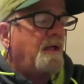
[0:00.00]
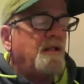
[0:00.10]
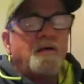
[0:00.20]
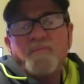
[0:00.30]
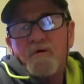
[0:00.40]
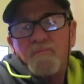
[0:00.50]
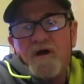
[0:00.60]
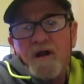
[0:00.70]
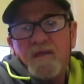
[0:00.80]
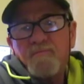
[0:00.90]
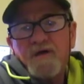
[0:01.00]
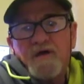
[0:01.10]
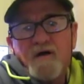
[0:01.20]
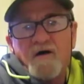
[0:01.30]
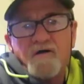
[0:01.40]
Liberal Party,
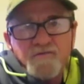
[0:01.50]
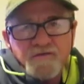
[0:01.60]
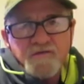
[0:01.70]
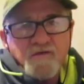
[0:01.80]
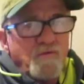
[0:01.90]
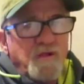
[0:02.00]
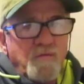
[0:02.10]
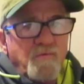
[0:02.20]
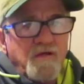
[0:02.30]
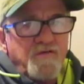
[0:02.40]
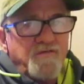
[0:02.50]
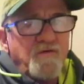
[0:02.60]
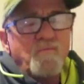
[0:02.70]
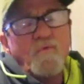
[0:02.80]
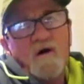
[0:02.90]
because the only
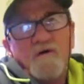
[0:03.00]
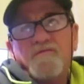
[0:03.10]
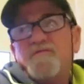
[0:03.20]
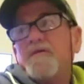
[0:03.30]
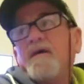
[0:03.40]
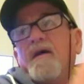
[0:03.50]
reason was